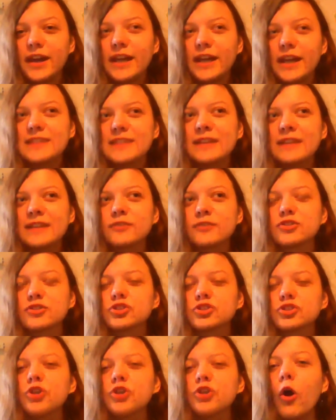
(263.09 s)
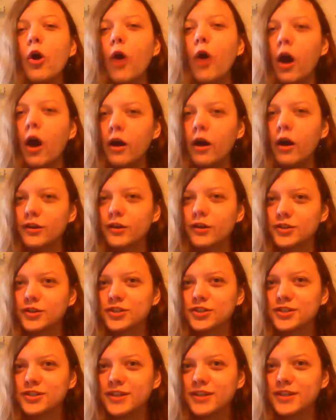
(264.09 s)
it sounds so
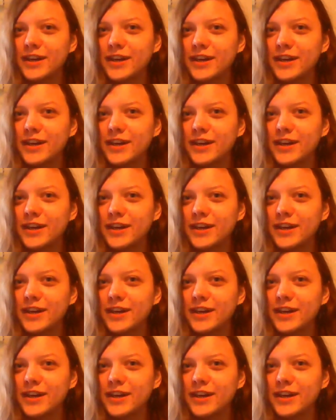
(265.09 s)
harsh.